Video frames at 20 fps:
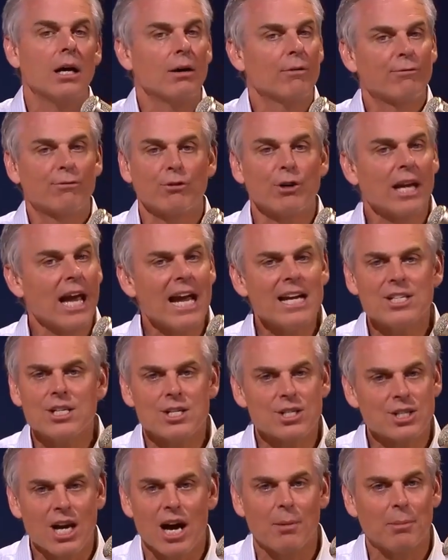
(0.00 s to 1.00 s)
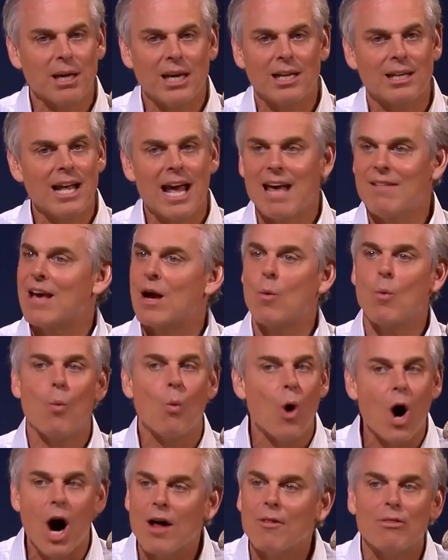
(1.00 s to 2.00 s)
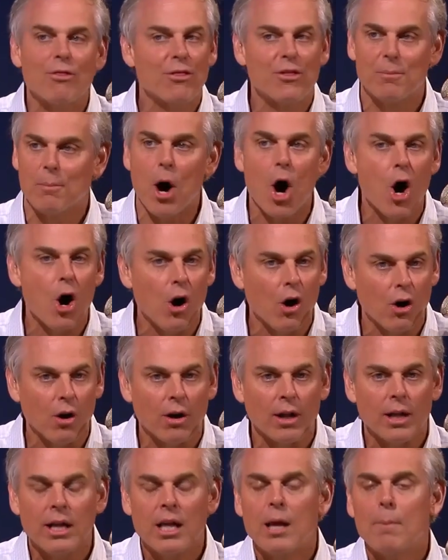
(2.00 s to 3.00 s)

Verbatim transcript: Free agents come in and they want the ball.